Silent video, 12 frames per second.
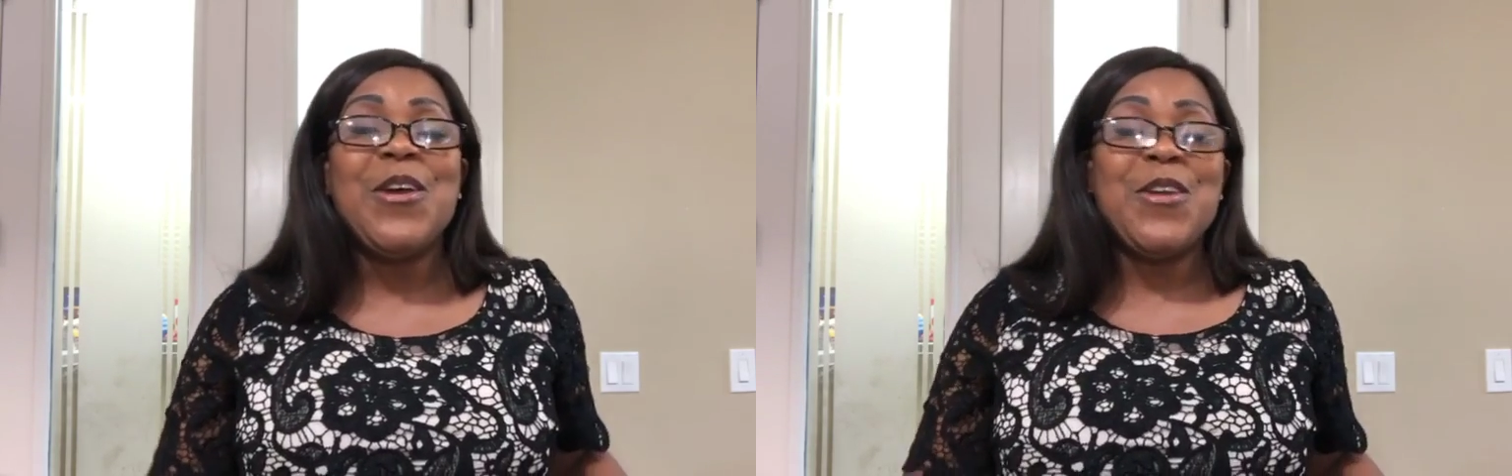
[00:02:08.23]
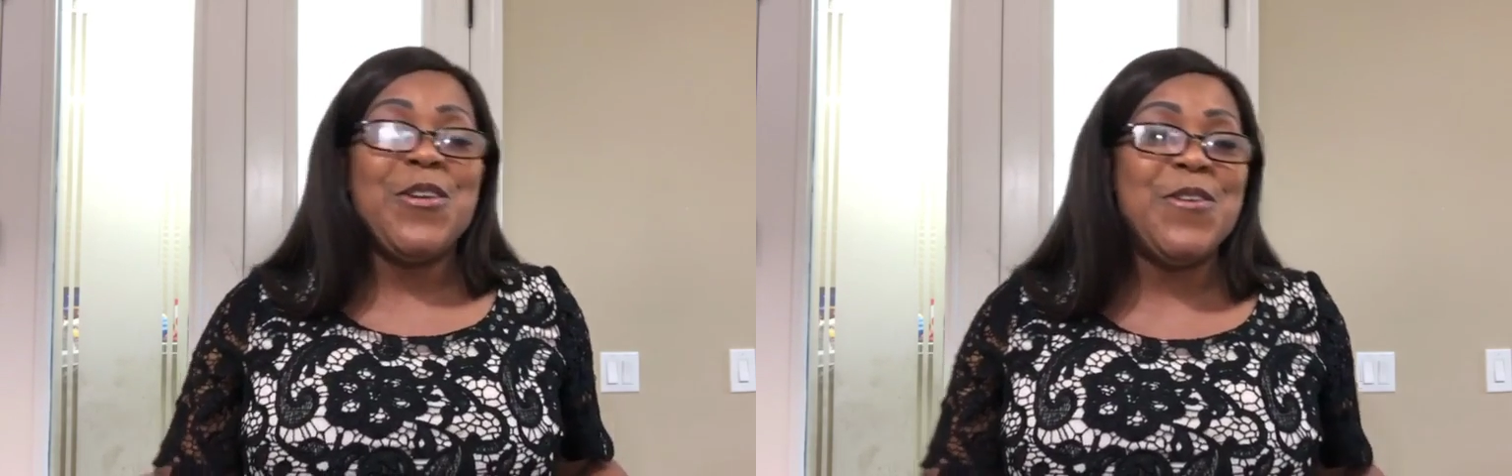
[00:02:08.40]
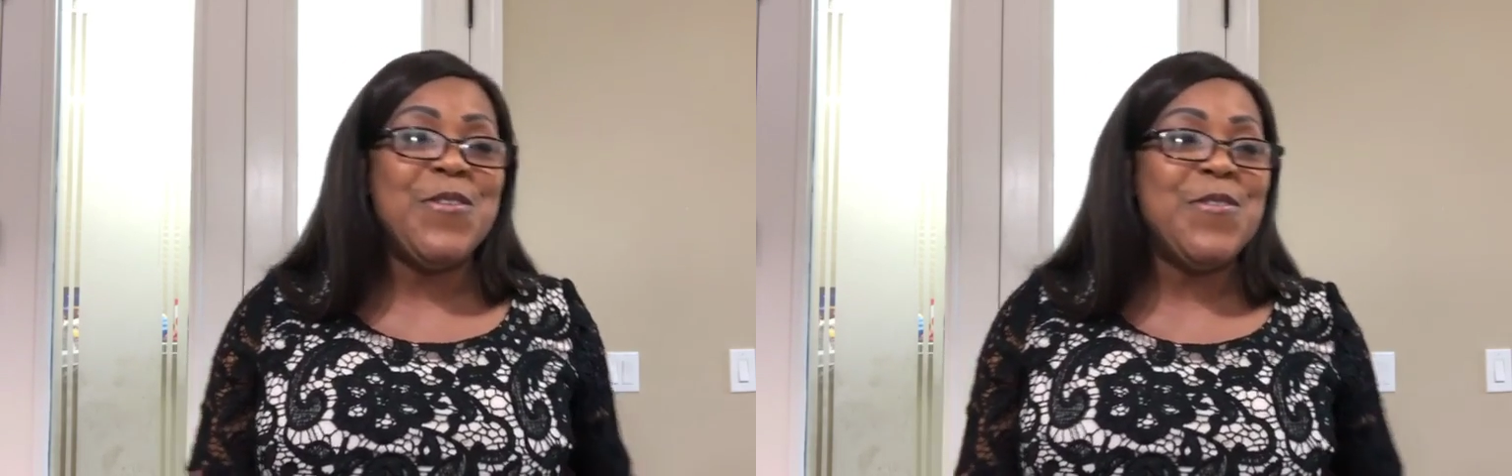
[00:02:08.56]

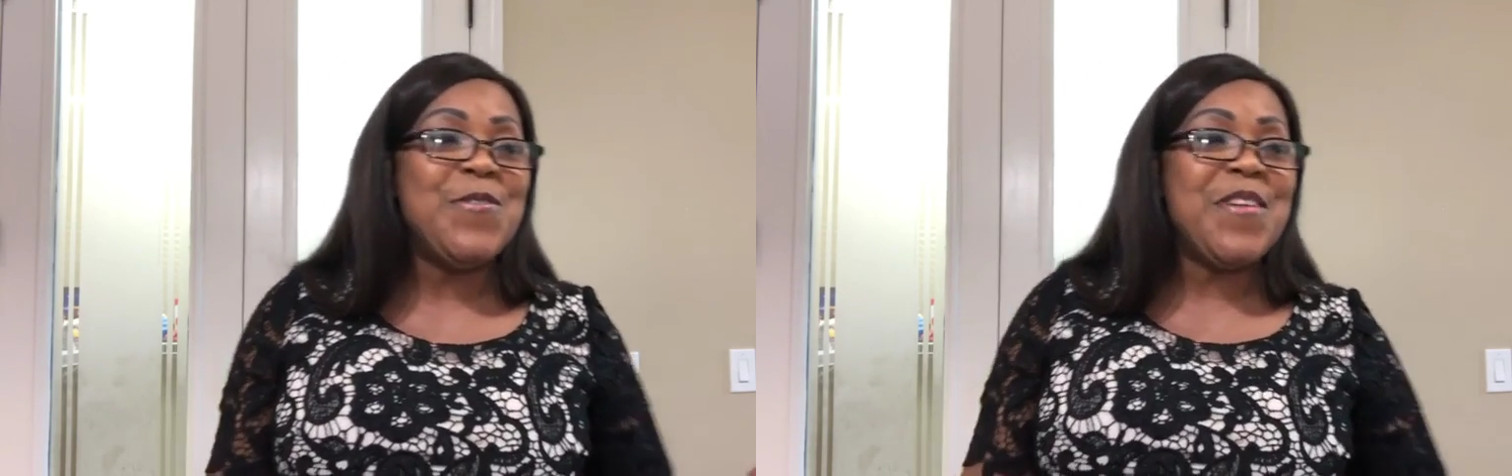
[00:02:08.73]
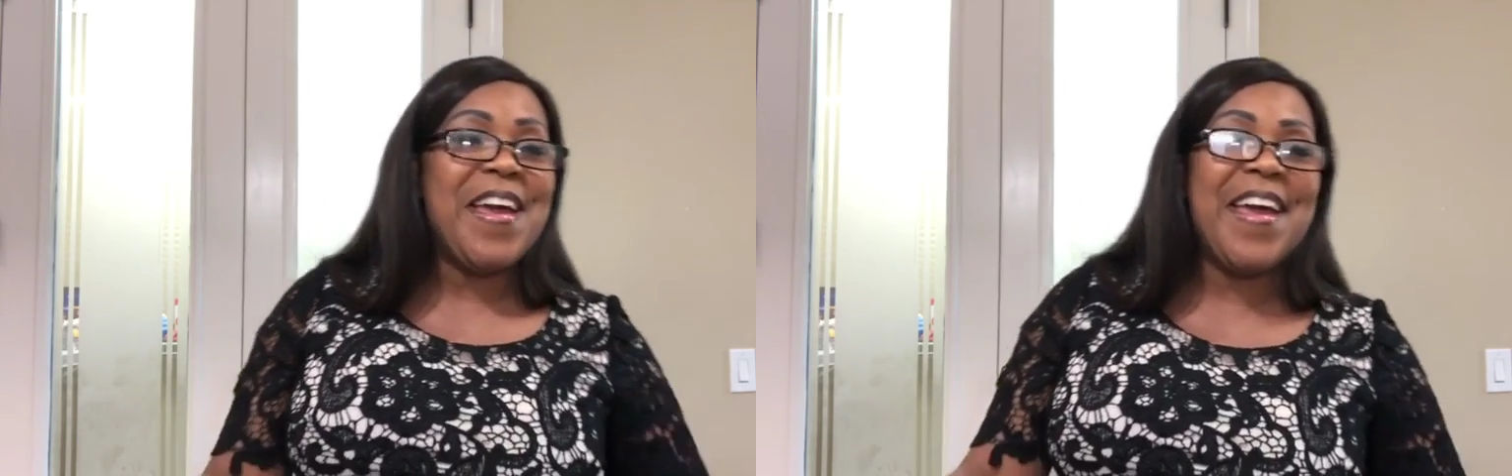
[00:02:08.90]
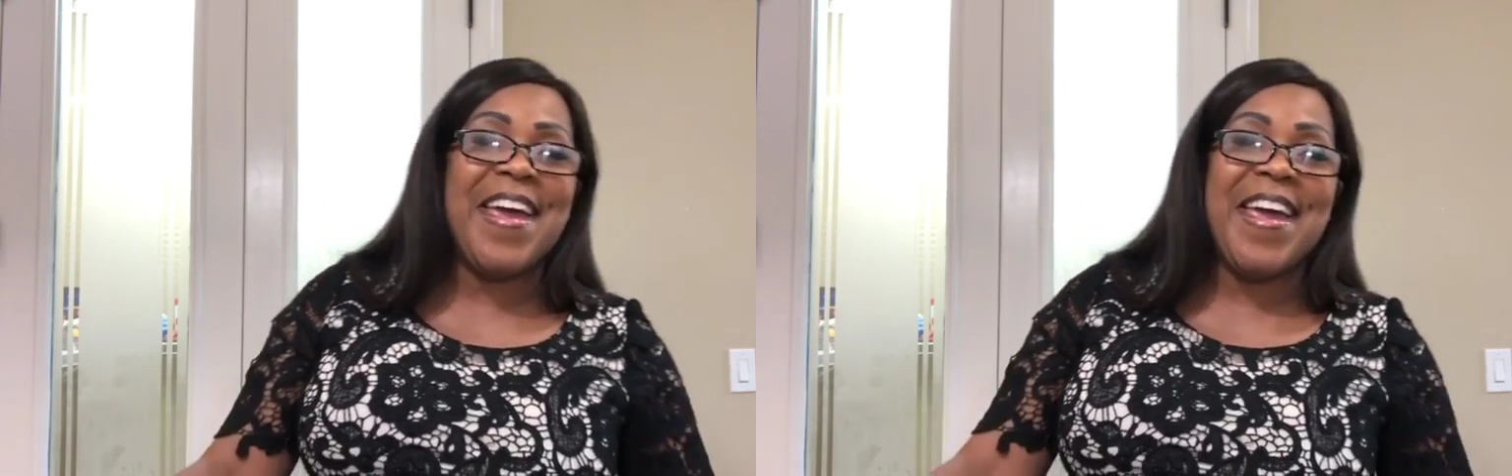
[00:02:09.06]
you
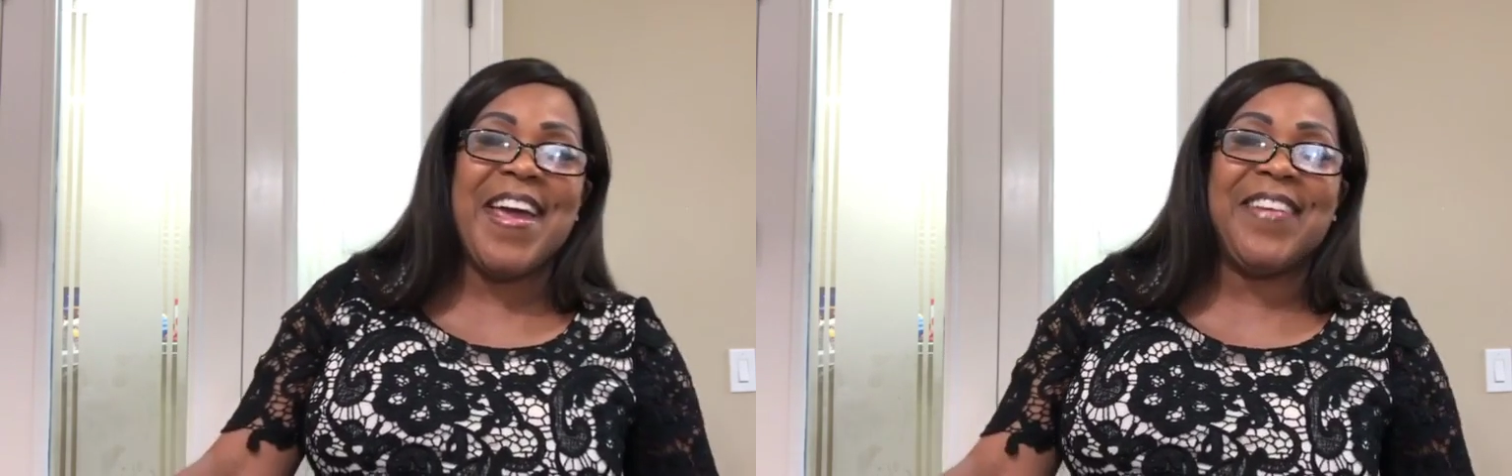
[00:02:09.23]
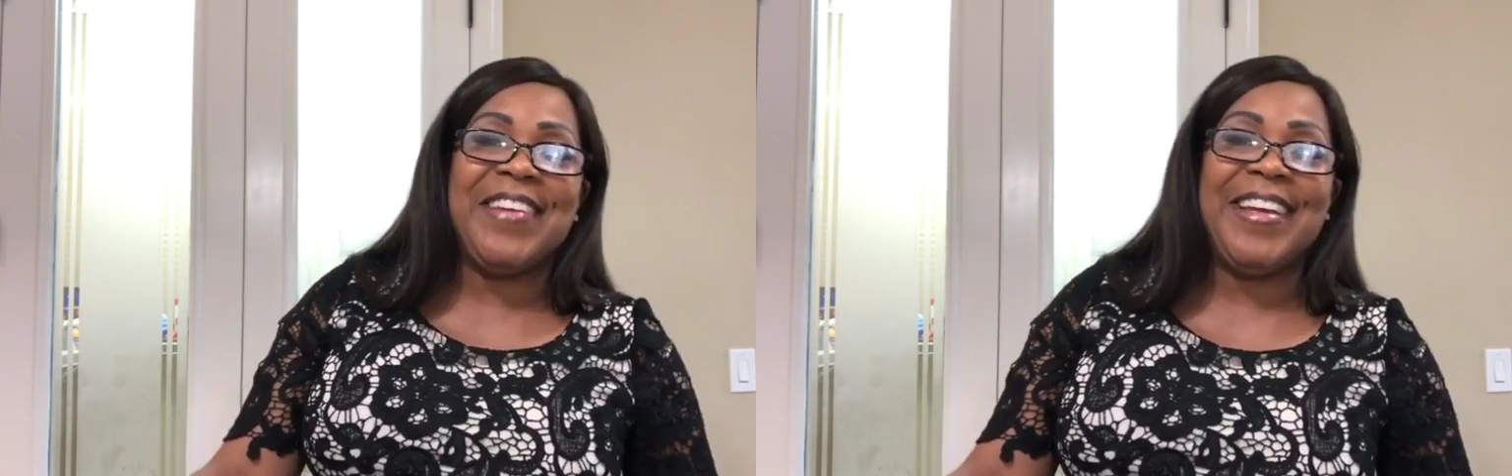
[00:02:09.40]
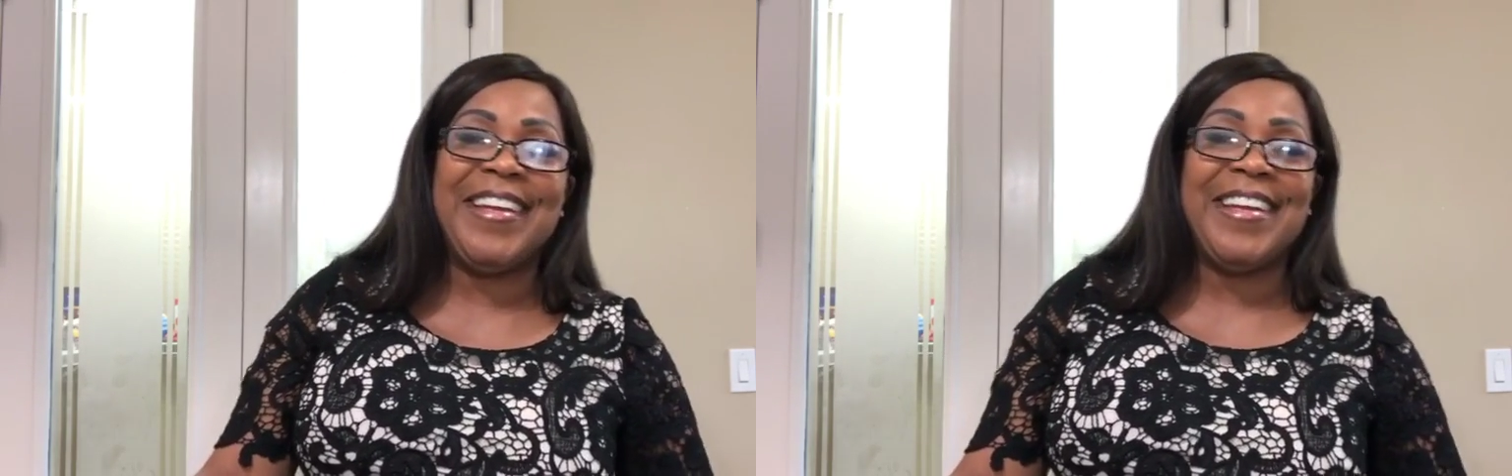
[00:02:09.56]

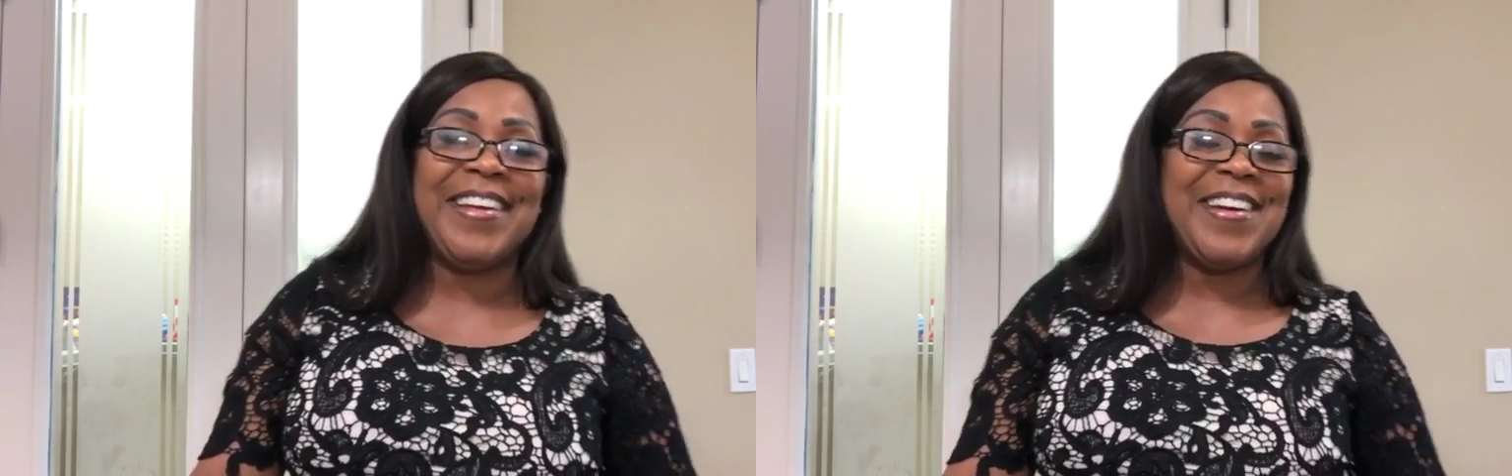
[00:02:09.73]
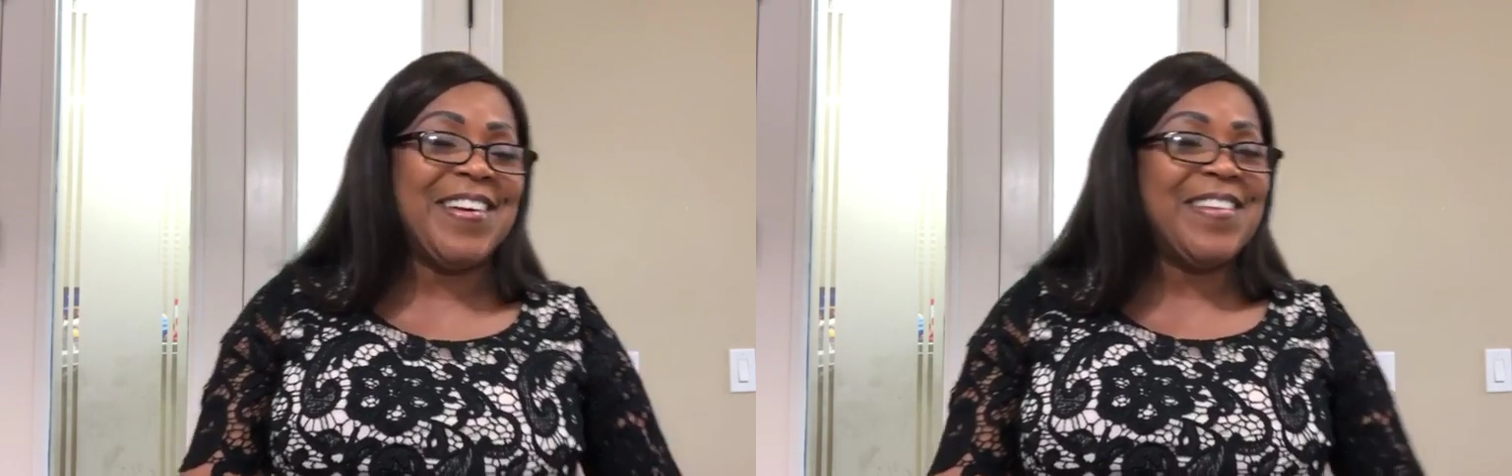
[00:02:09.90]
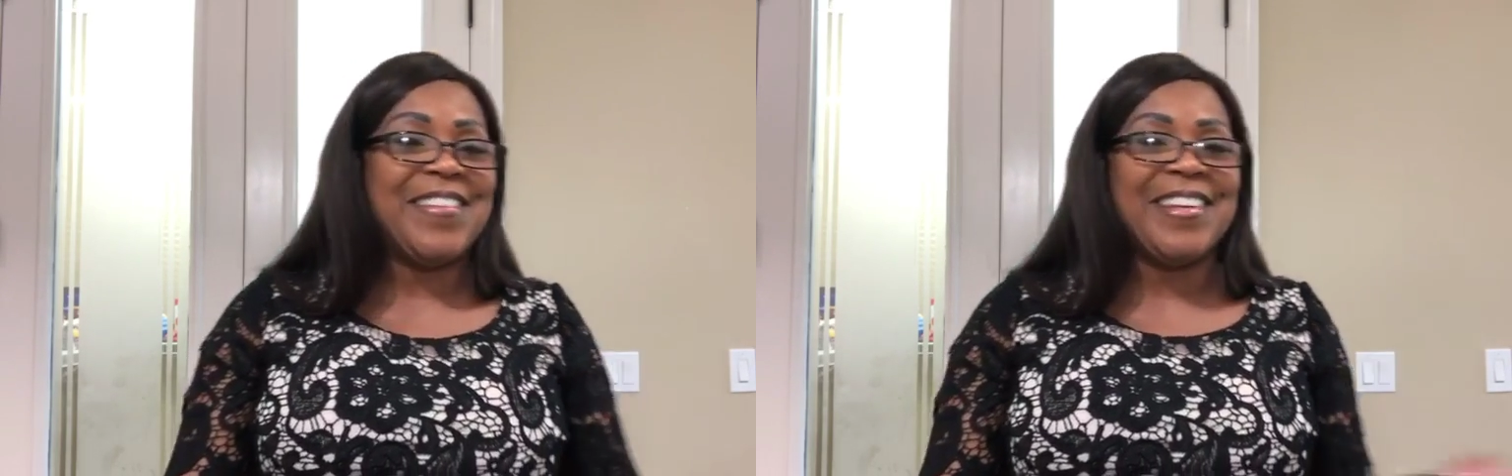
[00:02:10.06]
have? Get it
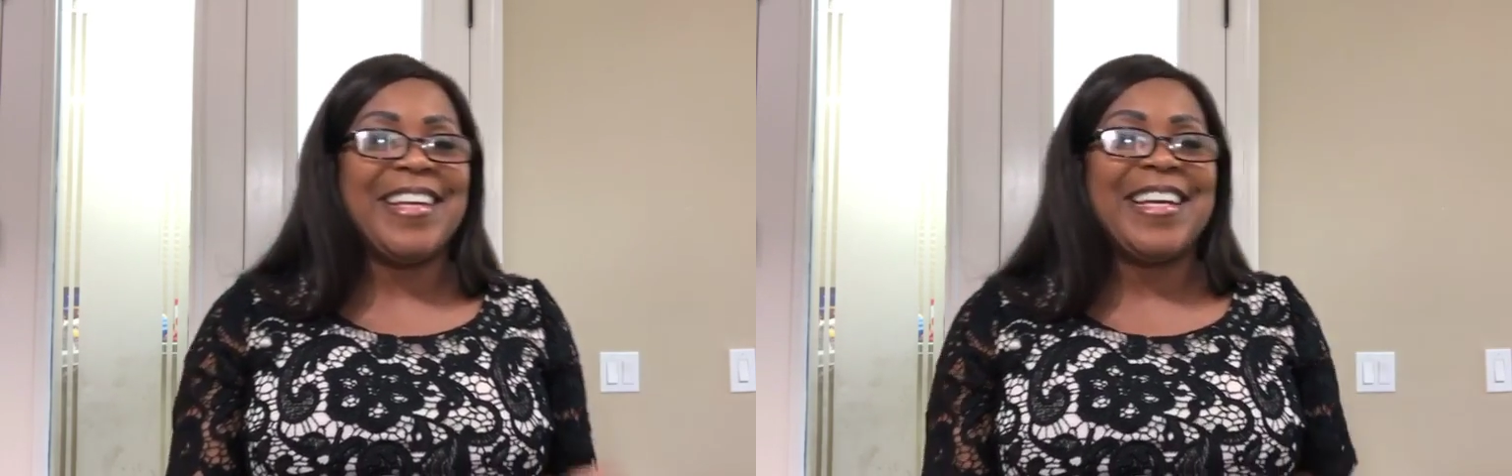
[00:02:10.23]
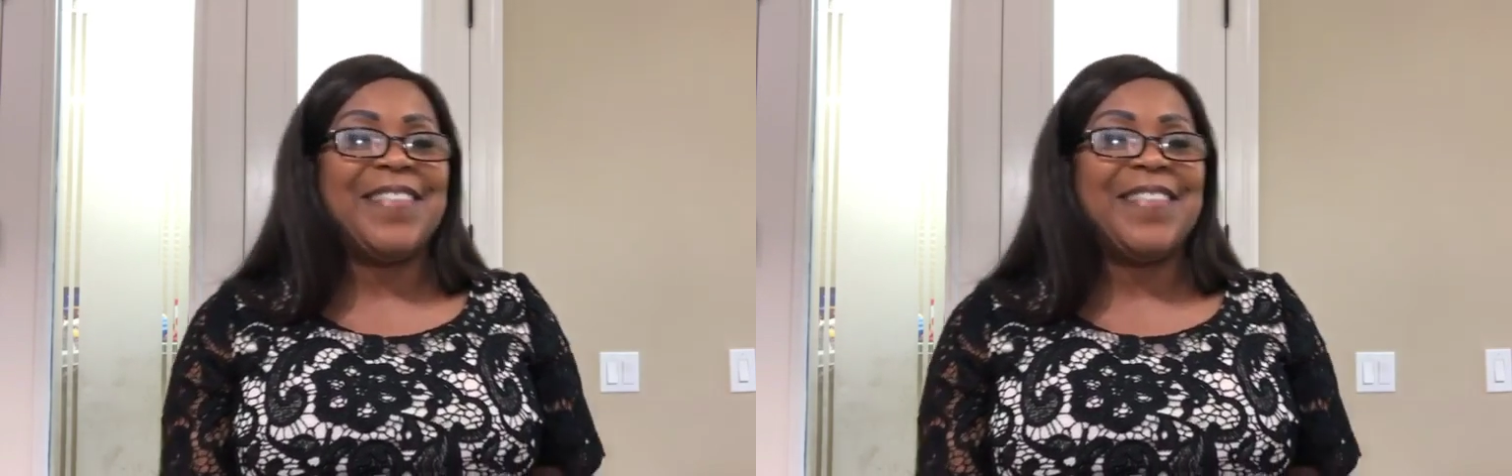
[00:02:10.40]
on it.